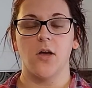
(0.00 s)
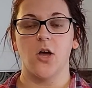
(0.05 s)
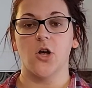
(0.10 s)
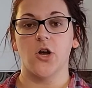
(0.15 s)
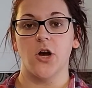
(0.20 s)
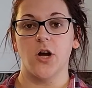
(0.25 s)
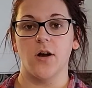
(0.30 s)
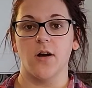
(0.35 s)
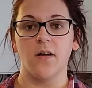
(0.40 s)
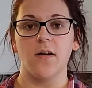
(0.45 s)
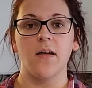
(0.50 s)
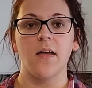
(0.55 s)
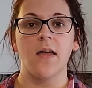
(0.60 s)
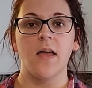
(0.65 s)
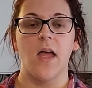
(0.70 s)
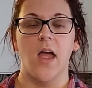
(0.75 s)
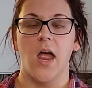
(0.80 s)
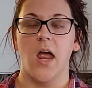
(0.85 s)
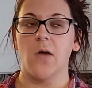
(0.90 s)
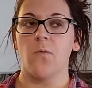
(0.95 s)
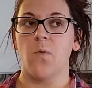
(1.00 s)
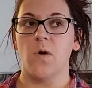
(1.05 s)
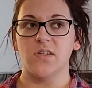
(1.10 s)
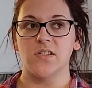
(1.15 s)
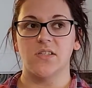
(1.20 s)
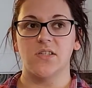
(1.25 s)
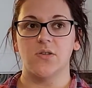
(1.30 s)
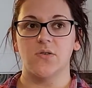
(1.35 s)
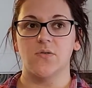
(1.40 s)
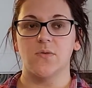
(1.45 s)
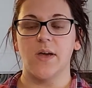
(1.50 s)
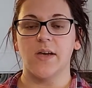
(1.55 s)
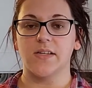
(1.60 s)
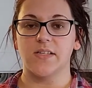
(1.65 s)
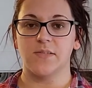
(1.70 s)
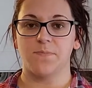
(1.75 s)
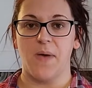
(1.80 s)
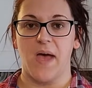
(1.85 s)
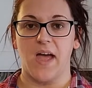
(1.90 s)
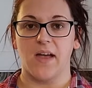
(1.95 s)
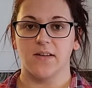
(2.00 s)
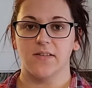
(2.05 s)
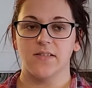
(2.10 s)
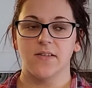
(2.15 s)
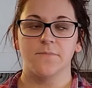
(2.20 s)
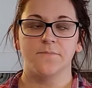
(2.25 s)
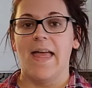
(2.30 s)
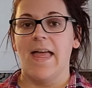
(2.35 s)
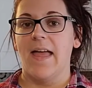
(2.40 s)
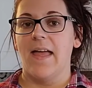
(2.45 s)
occur and what to expect.